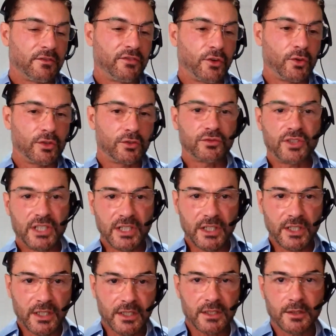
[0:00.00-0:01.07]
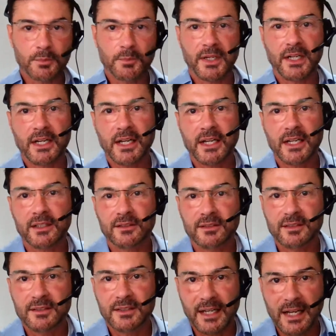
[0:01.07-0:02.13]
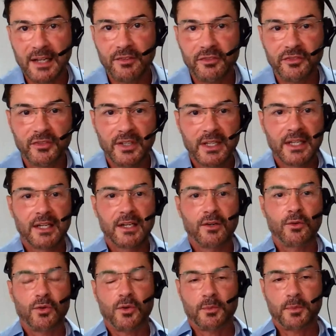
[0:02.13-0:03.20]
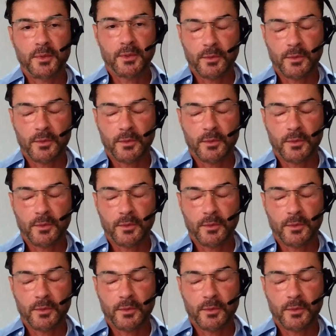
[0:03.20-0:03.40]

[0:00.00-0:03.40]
volunteered by the staff, or